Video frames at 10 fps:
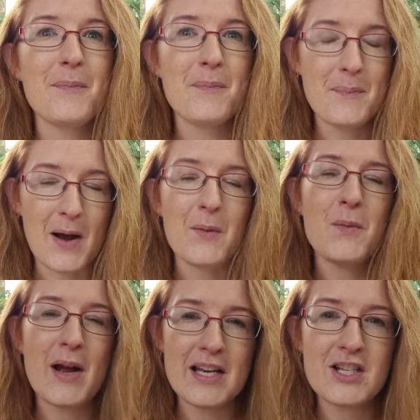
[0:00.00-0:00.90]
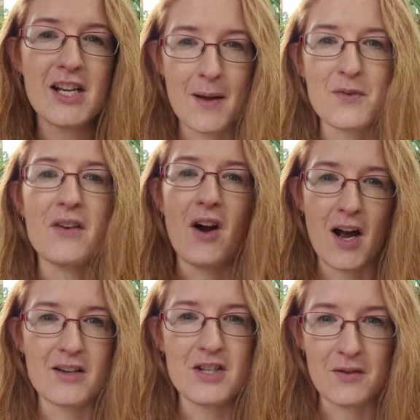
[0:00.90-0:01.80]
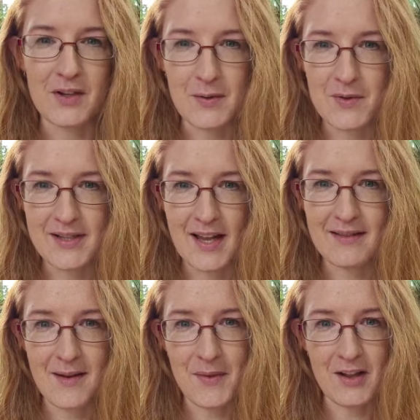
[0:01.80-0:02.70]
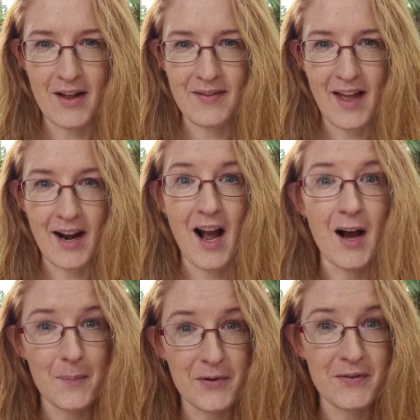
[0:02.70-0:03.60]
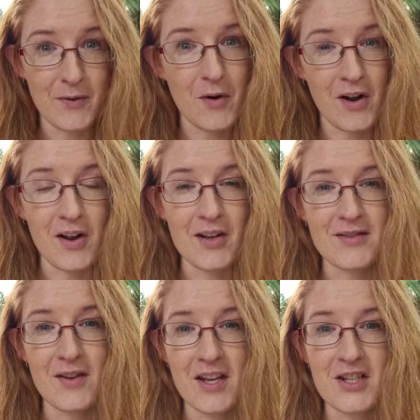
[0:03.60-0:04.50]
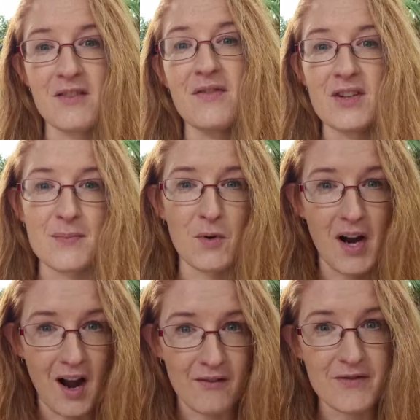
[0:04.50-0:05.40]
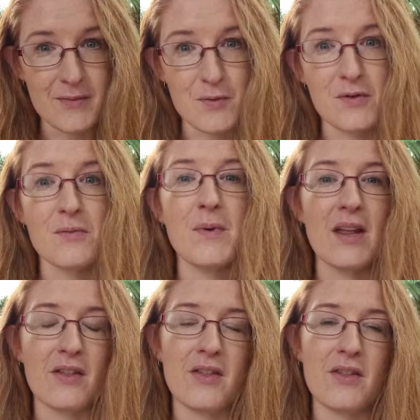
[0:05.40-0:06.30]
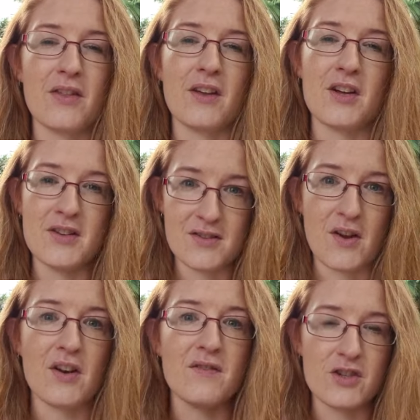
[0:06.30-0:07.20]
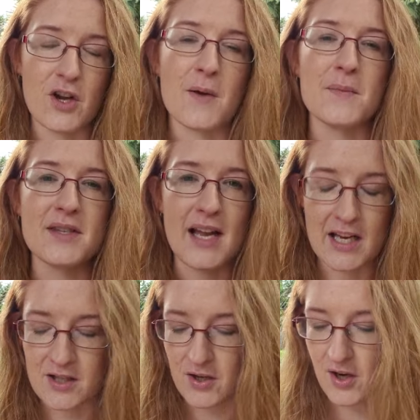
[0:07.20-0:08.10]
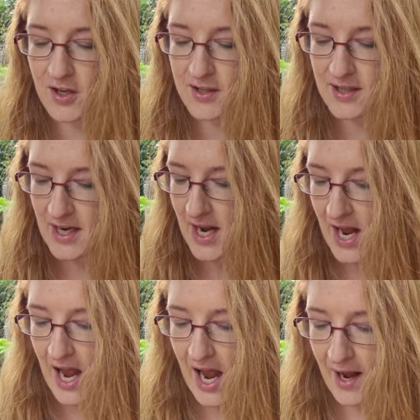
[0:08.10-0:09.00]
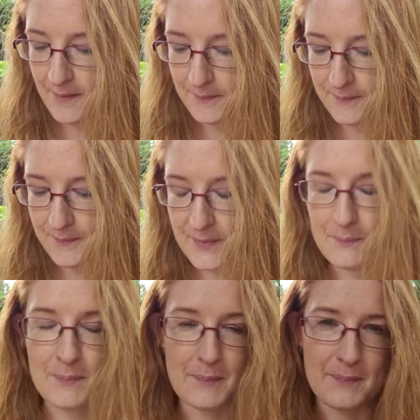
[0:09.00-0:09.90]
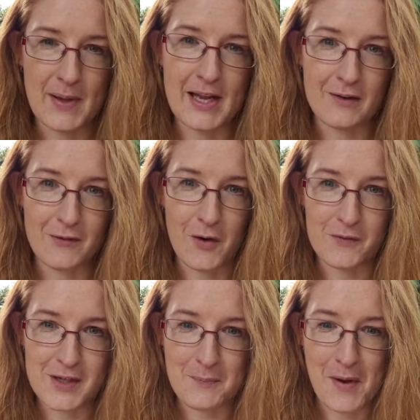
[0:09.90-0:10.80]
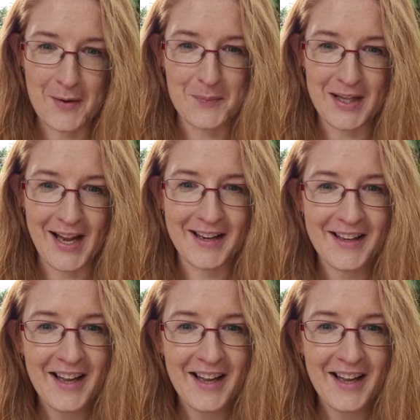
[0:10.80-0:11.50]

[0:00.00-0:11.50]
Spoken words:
But when she comes over, I generally would set something like that up for her so that she feels more comfortable with the concern of germs and dirt being involved in mud play.